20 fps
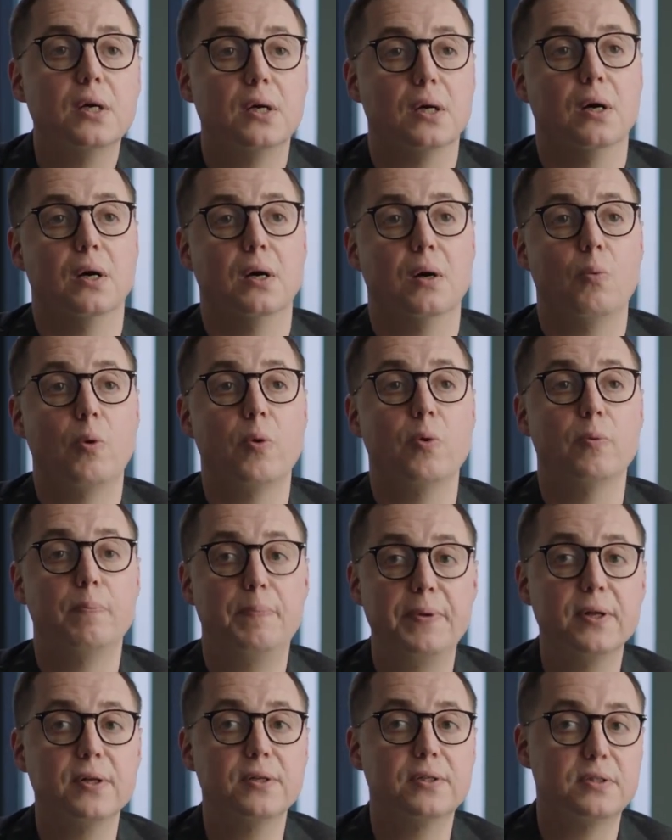We will
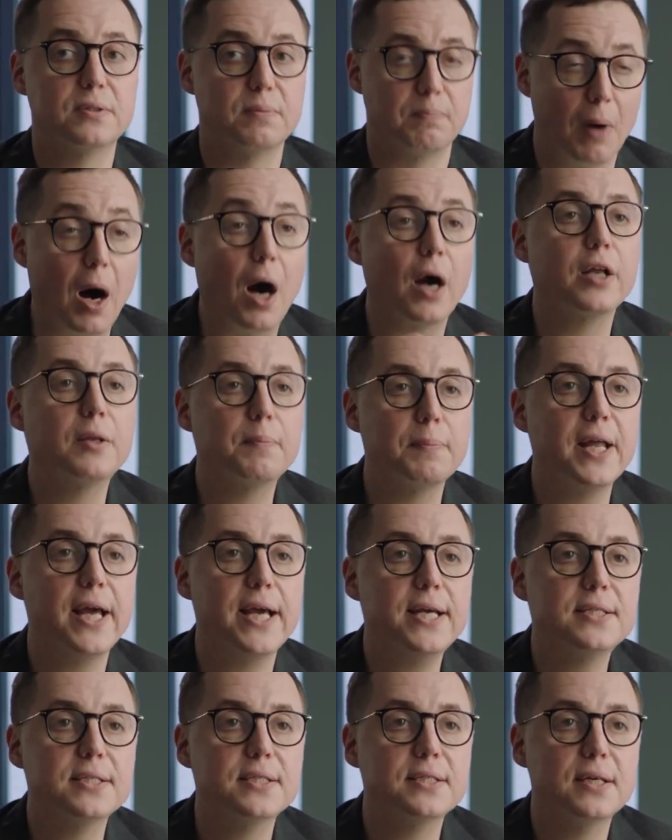build
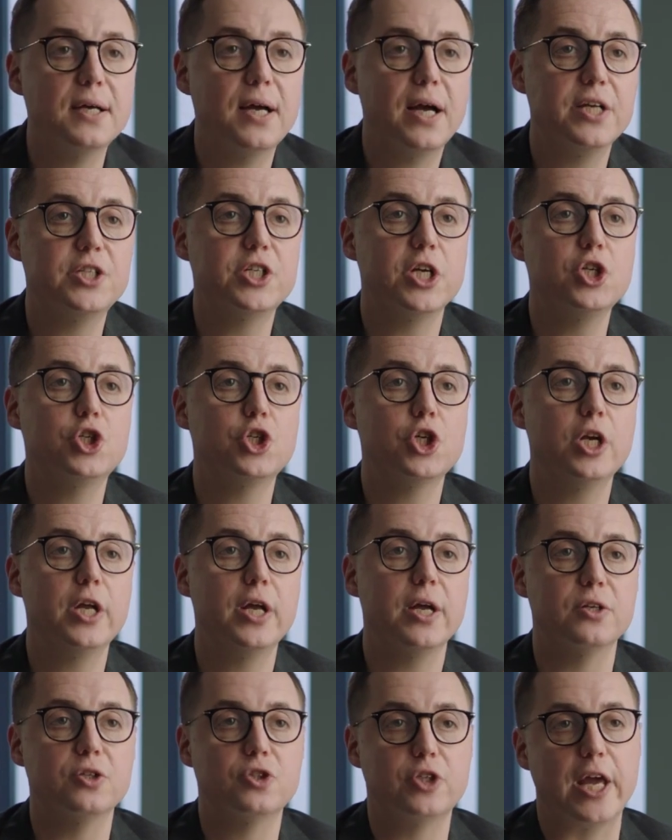marketplace essentially
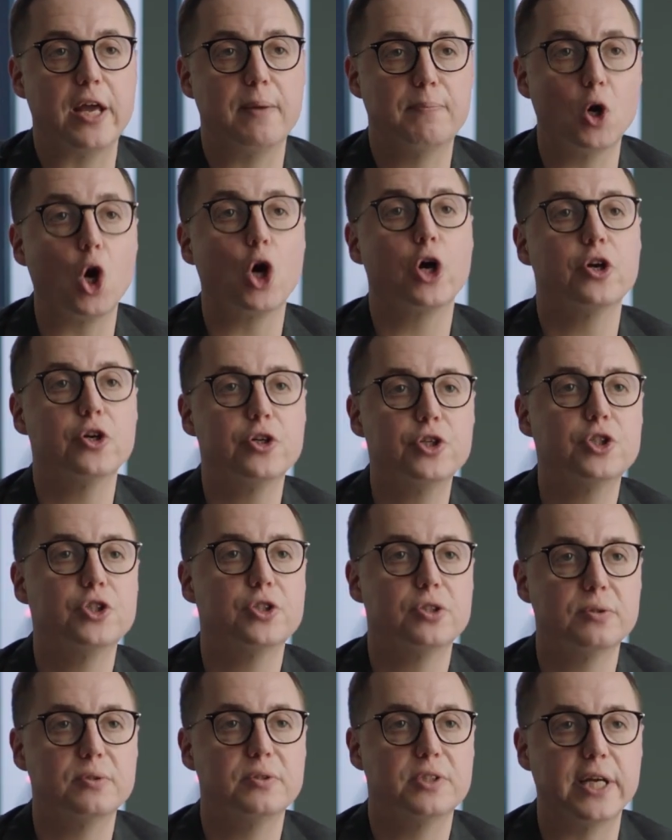and take
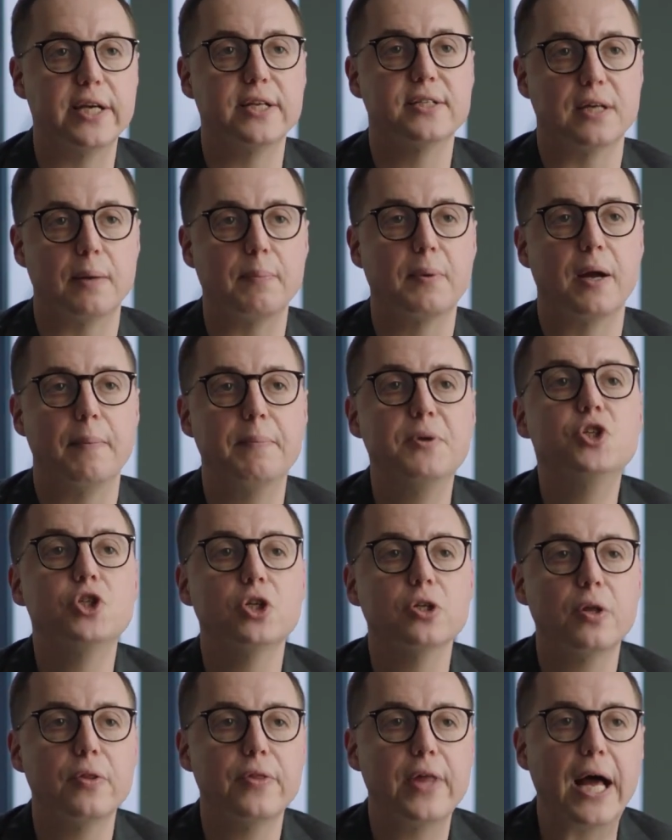brokerage, take some
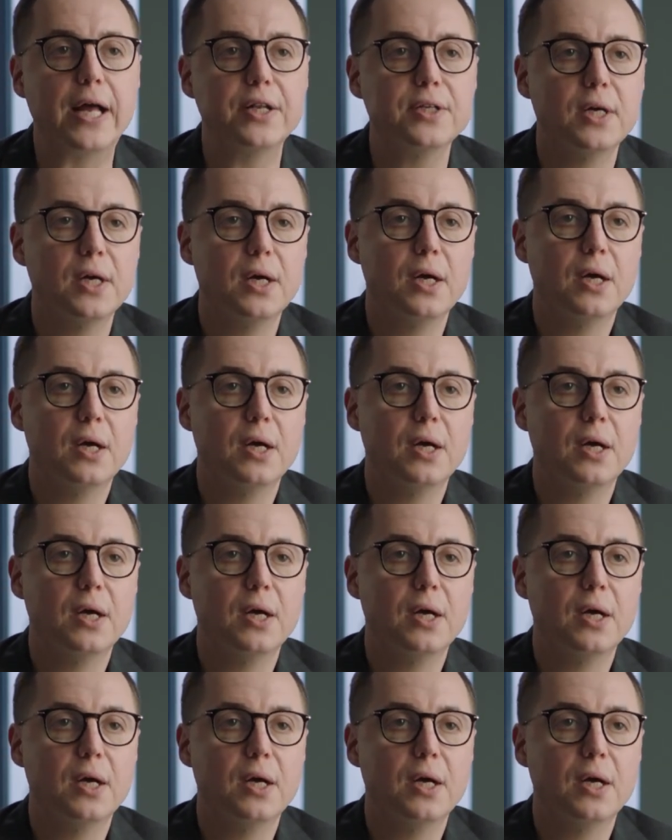commission on that.